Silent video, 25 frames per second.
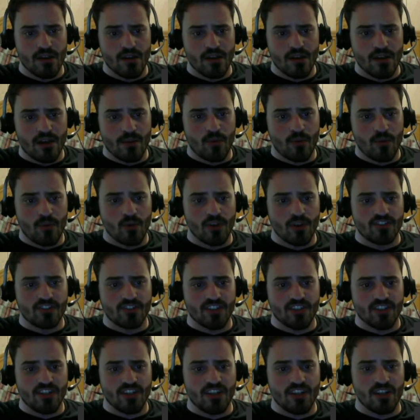only
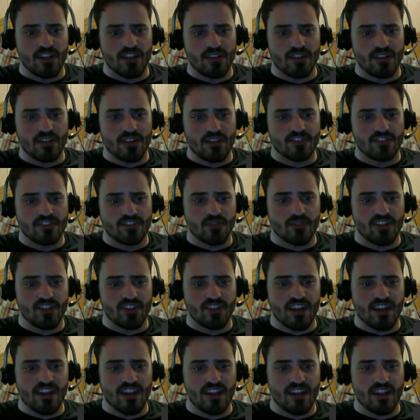seeing it's
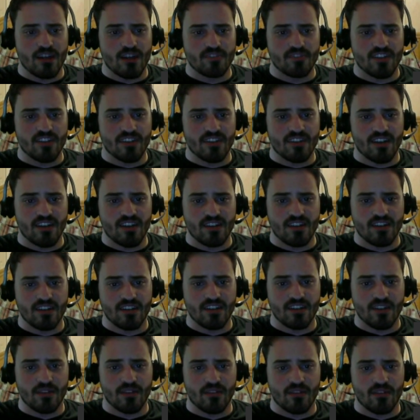only dating up to the
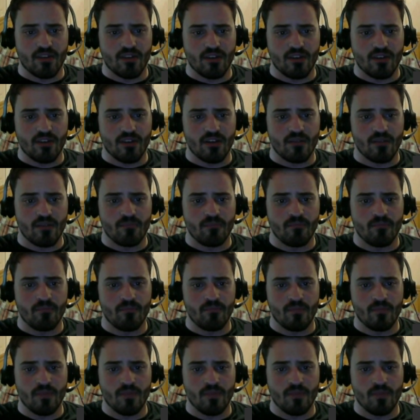19th.